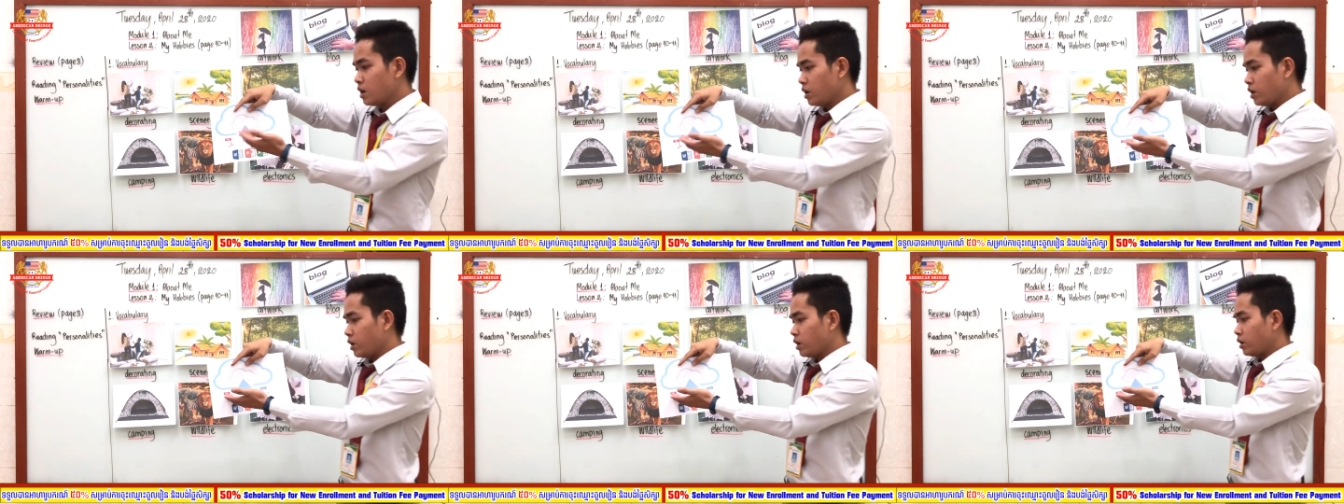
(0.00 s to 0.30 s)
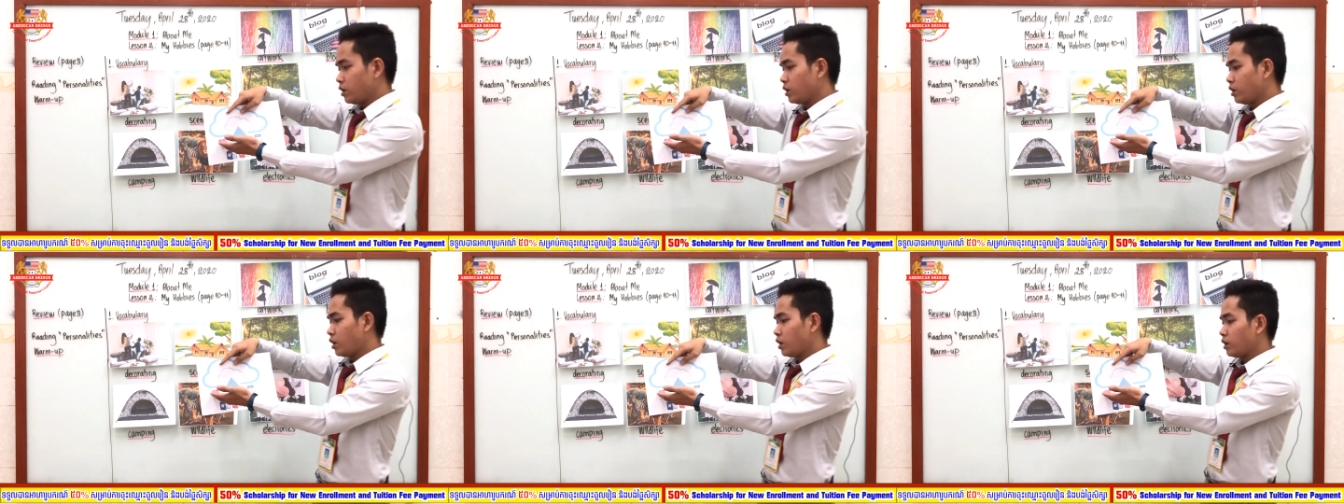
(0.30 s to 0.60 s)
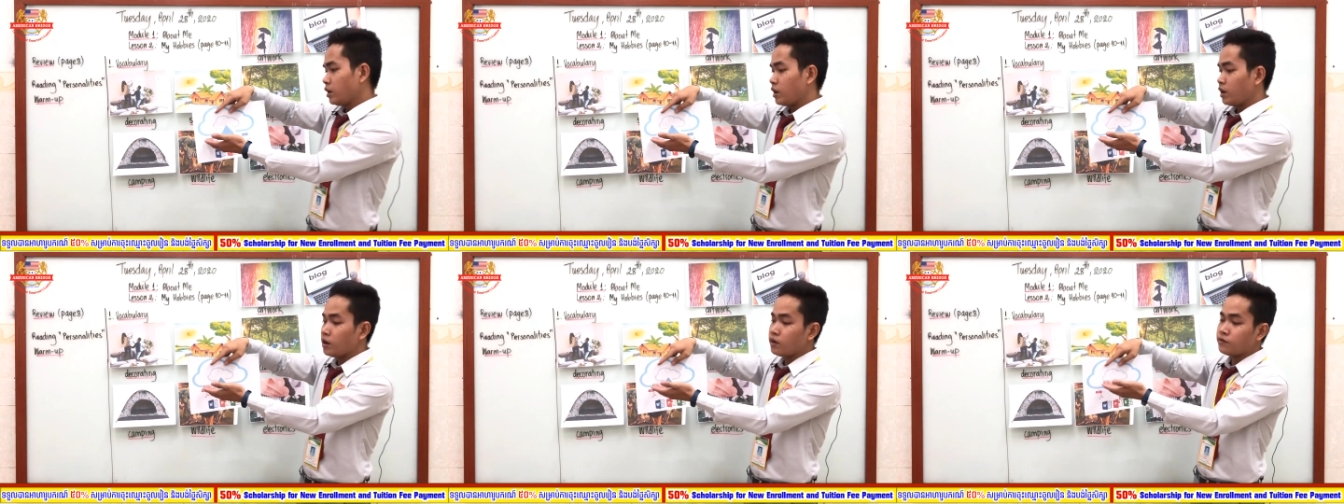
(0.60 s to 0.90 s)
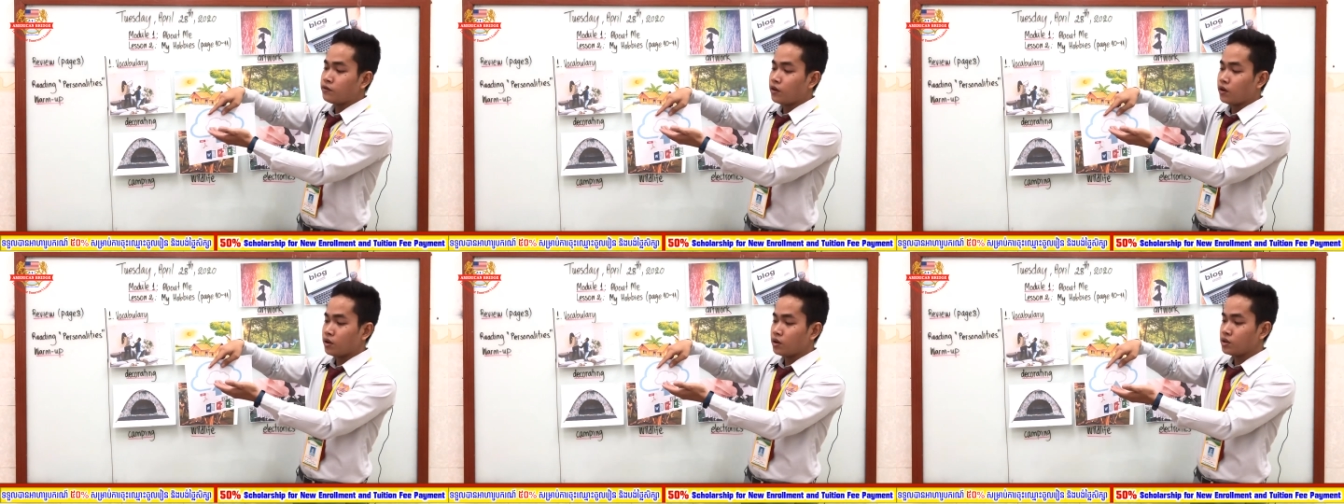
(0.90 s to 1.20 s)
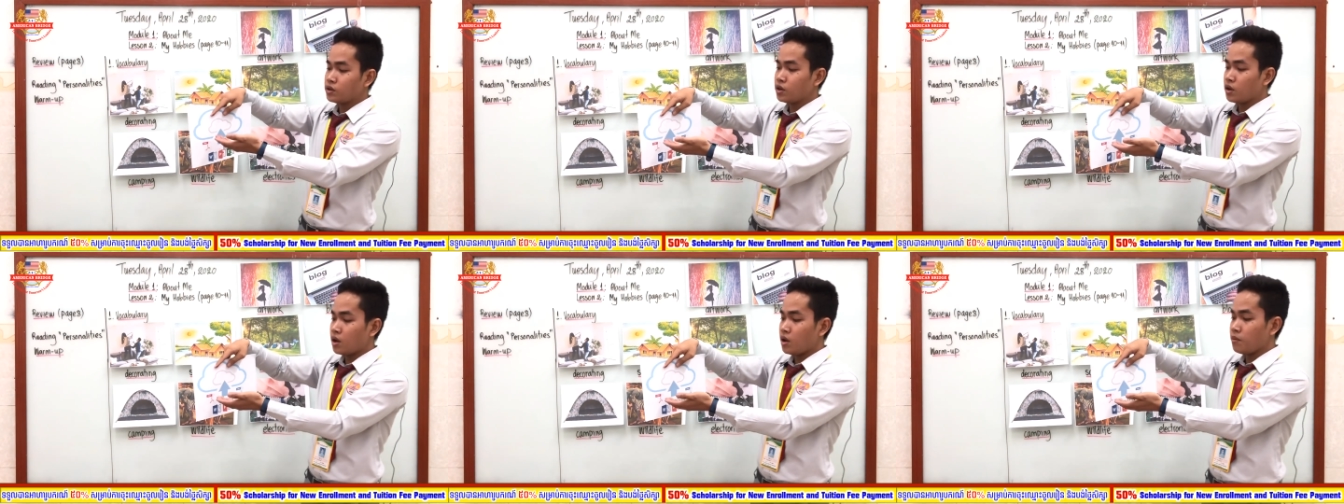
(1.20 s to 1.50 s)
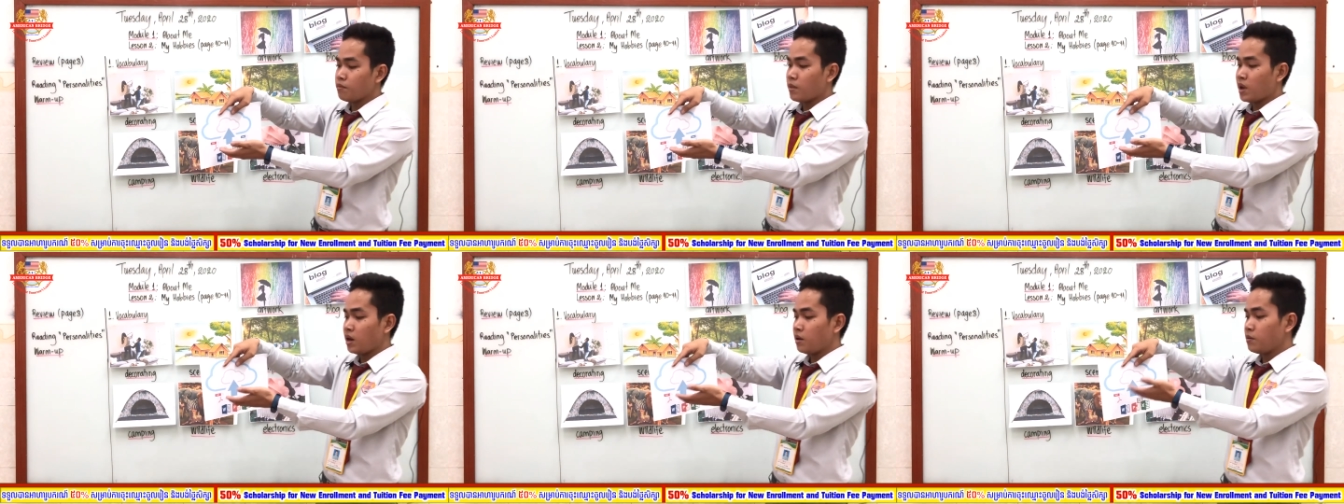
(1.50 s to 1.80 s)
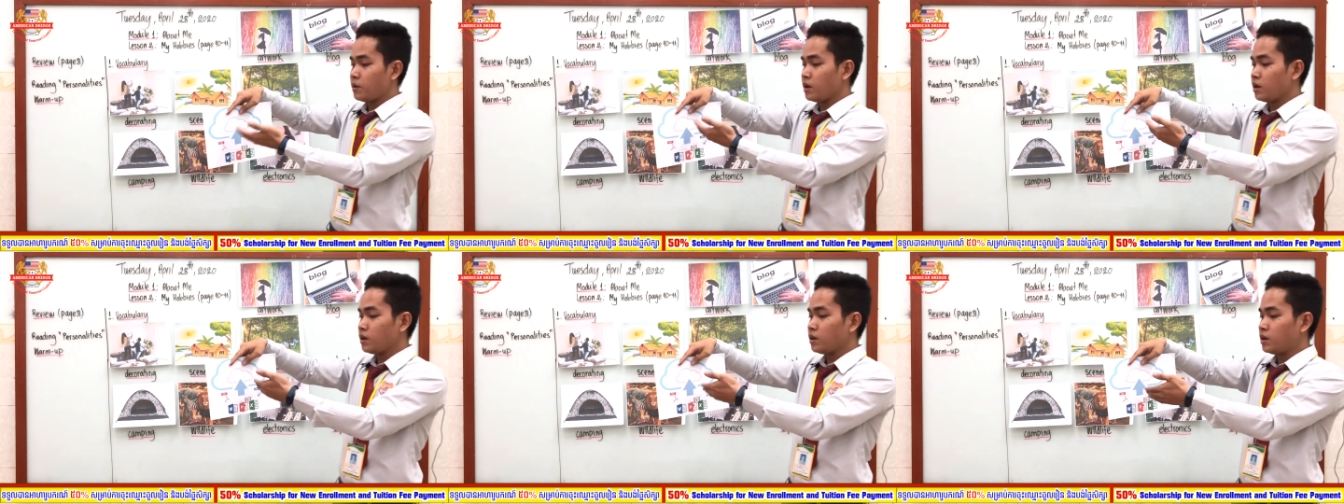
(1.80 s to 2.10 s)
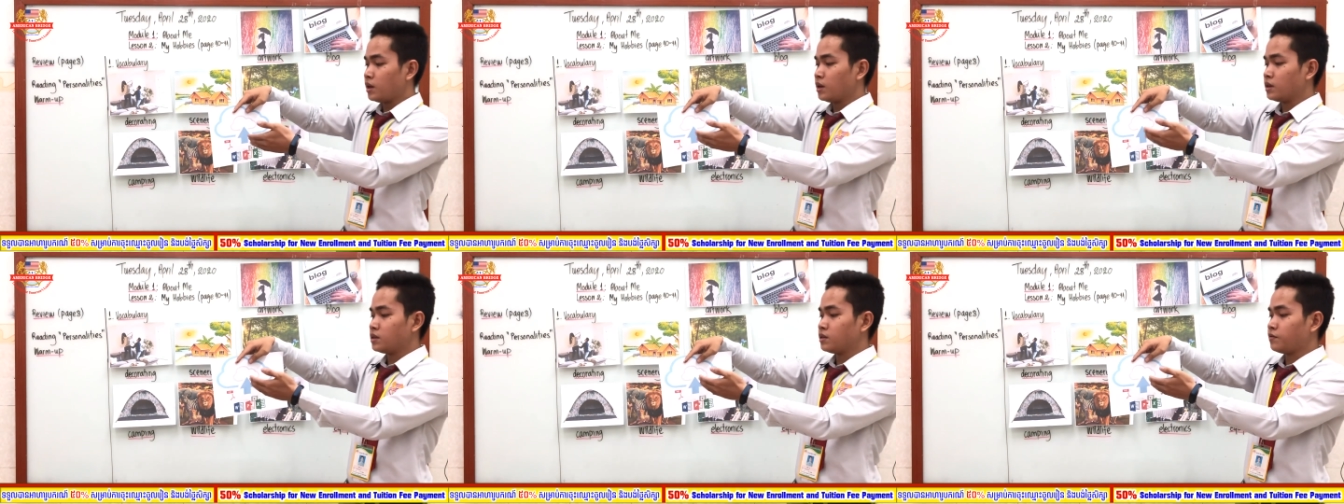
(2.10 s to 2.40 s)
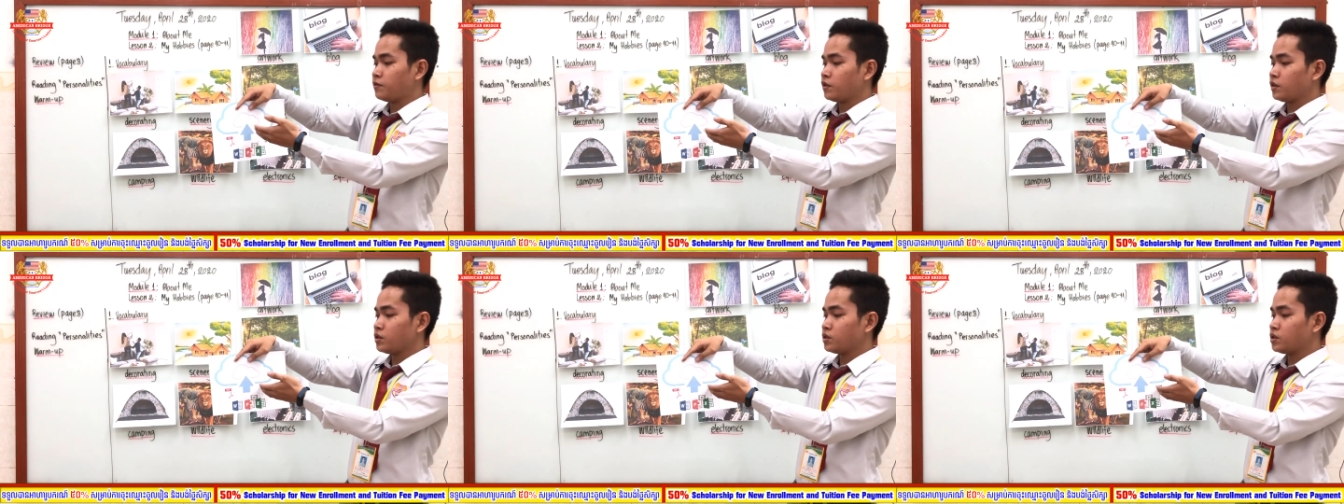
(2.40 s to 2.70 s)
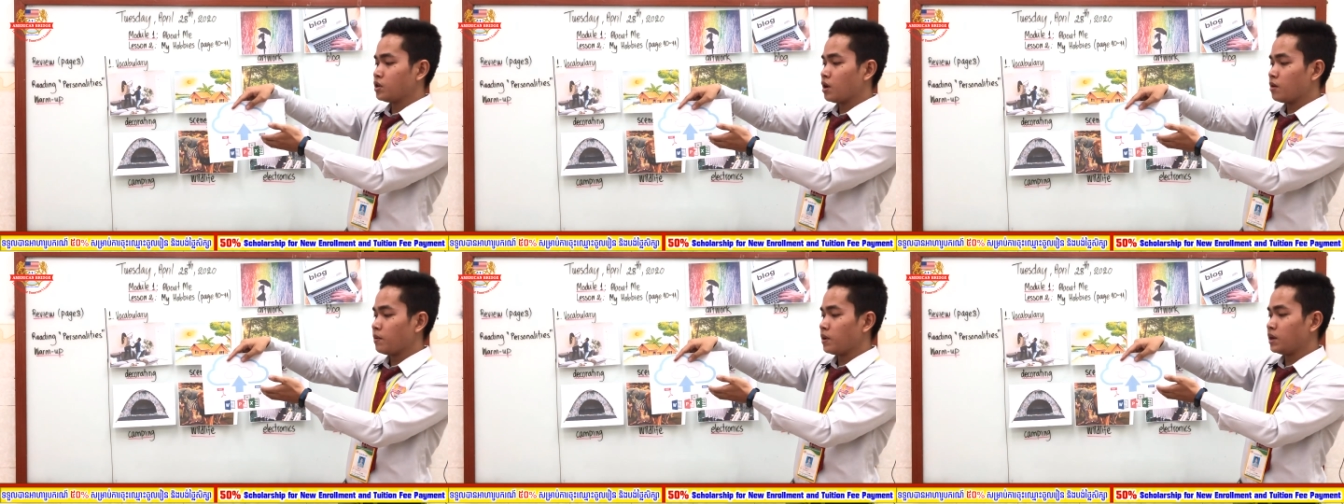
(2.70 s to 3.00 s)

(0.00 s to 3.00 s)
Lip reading: the Photoshop, maybe, yeah, the Photoshop.